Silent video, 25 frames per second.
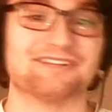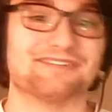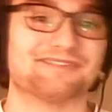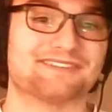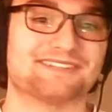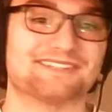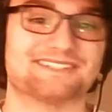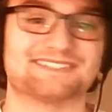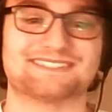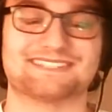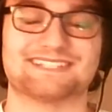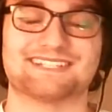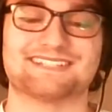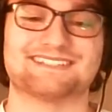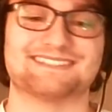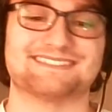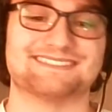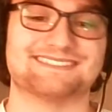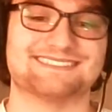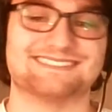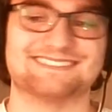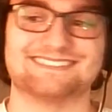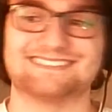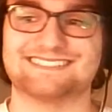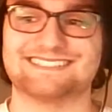of the
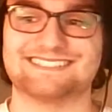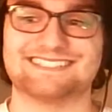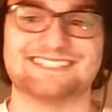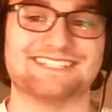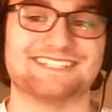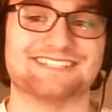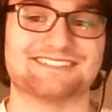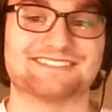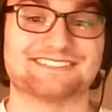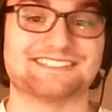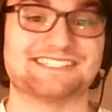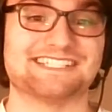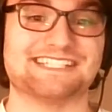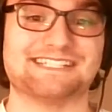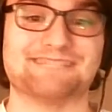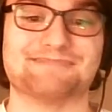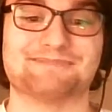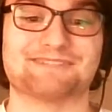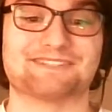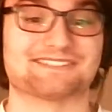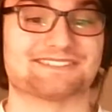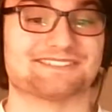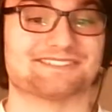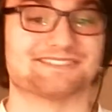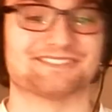sudden your team
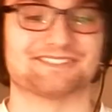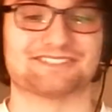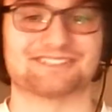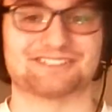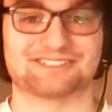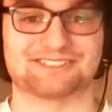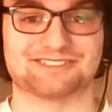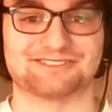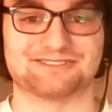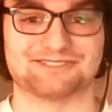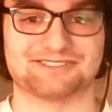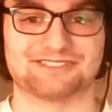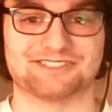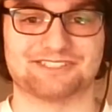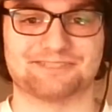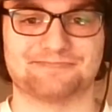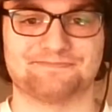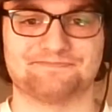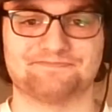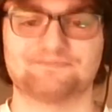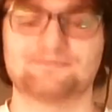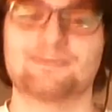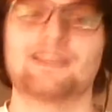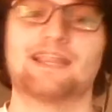doesn't look so good.